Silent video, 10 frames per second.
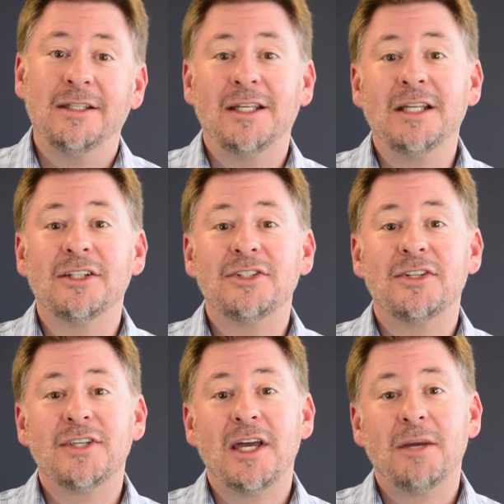Needless
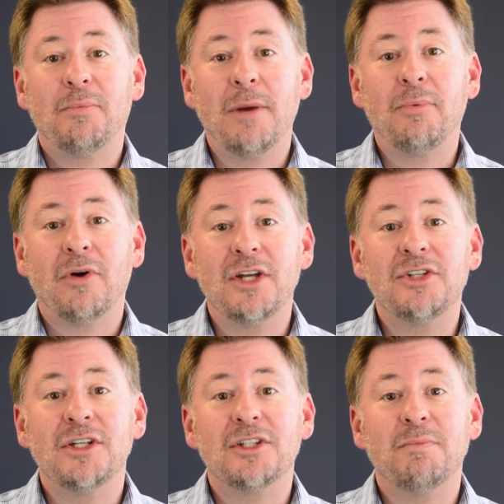to say,
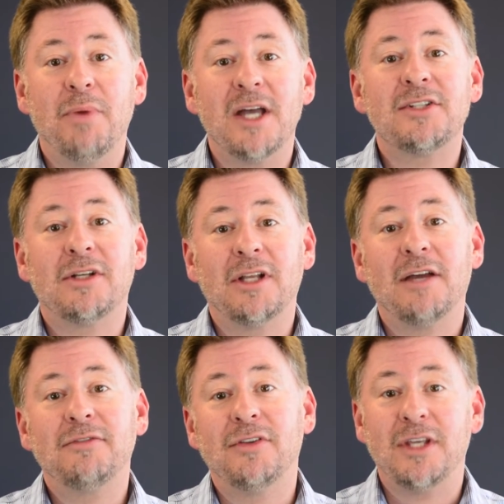preparation is best
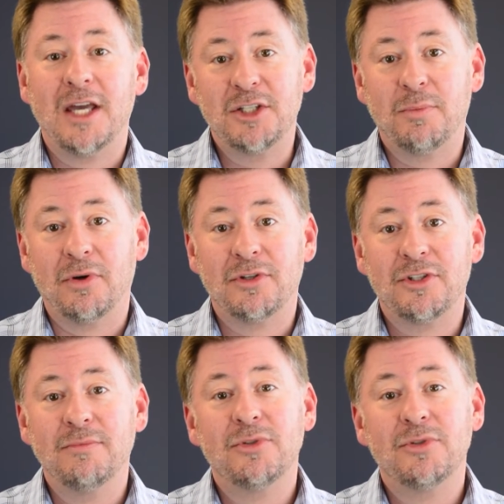left to the experts.